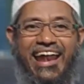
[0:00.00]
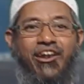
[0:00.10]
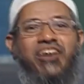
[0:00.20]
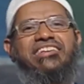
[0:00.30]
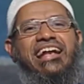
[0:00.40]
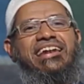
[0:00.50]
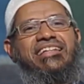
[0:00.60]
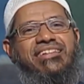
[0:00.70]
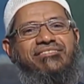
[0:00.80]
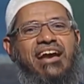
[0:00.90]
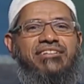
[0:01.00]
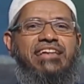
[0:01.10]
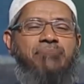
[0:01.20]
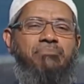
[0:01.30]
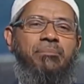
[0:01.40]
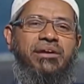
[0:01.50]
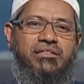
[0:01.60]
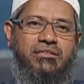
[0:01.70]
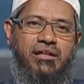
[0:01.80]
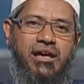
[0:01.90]
logical reason why Islam
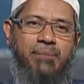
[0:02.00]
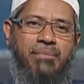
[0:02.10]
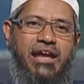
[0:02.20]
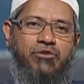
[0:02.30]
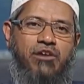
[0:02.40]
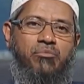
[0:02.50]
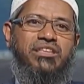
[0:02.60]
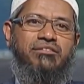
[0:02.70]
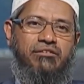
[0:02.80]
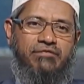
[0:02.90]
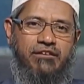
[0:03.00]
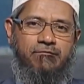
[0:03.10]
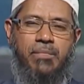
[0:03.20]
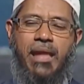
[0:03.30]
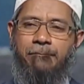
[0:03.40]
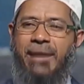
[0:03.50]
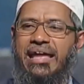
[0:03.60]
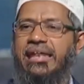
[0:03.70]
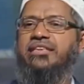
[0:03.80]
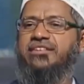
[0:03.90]
permits a man to have more than one wife.
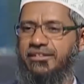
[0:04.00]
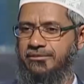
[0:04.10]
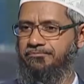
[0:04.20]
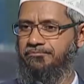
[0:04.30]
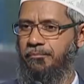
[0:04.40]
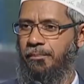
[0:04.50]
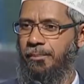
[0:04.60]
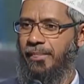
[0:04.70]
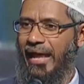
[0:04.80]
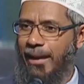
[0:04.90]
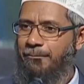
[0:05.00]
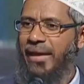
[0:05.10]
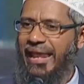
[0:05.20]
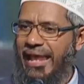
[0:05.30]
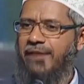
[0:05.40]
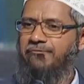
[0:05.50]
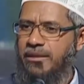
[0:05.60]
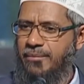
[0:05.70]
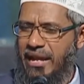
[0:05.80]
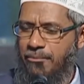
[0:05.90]
By nature, male and
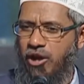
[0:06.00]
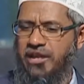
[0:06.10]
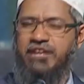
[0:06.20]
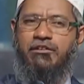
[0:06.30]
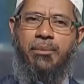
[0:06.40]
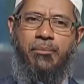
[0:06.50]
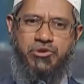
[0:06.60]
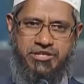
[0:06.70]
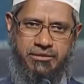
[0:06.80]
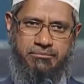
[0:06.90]
female are born in equal proportion.